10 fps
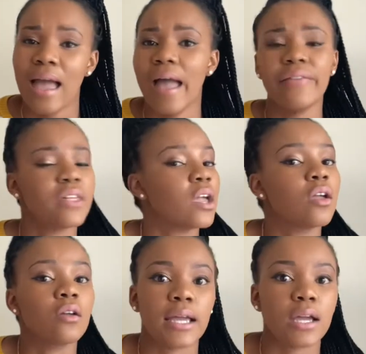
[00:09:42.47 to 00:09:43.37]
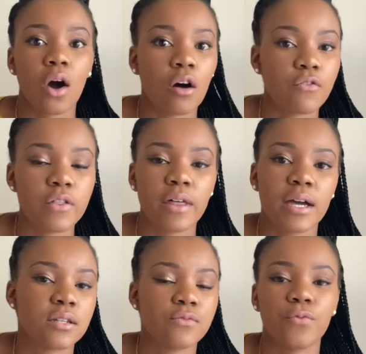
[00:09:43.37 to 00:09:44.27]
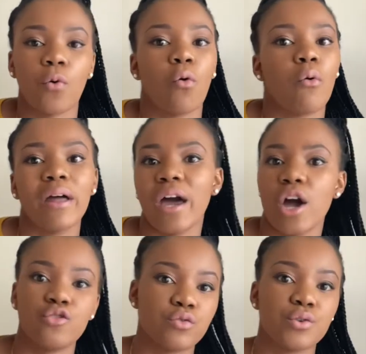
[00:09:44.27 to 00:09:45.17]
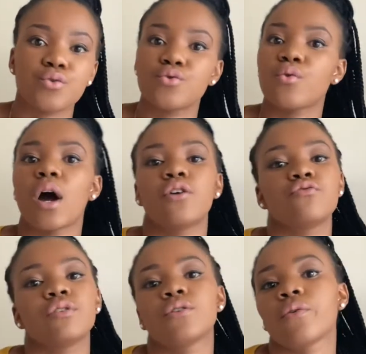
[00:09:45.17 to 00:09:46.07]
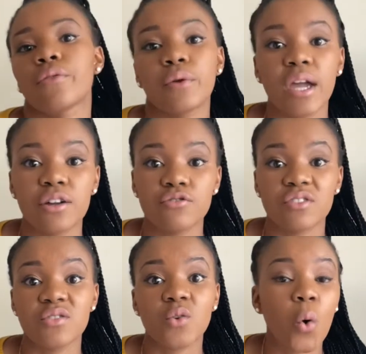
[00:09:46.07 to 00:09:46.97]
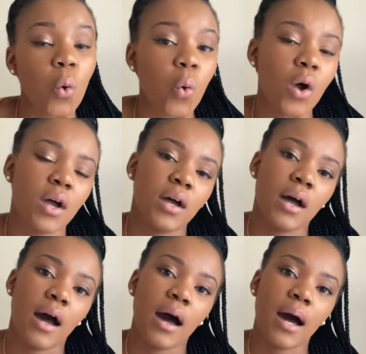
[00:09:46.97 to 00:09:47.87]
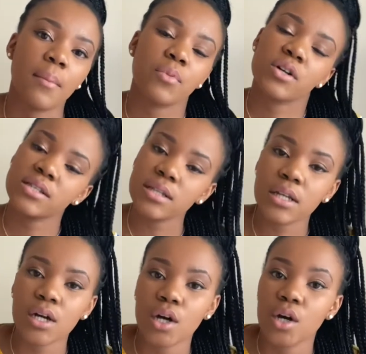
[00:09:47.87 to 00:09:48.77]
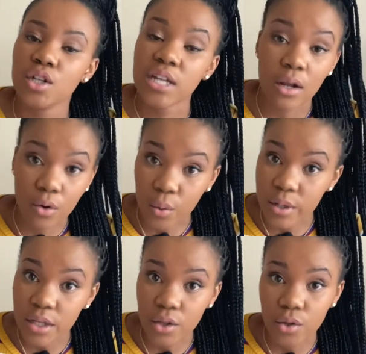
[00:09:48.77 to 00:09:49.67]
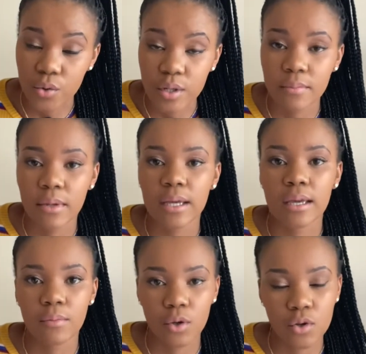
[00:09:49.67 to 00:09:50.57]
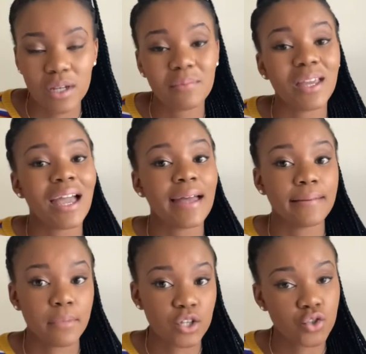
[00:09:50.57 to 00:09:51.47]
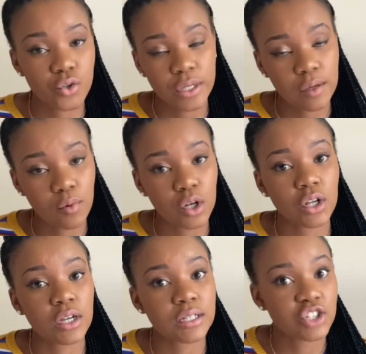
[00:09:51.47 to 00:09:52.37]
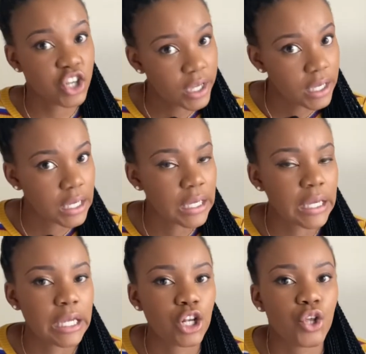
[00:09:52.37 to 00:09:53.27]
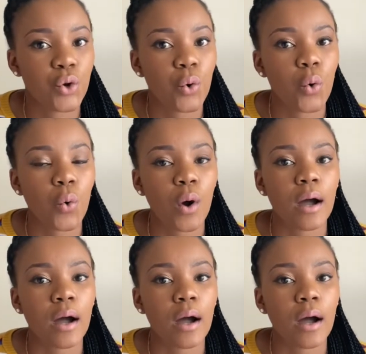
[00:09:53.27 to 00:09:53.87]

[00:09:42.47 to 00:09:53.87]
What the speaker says: and they offer that for 100 or 200 or 300. So consider downloading Udemy, keep Udemy, and make sure you keep on checking in your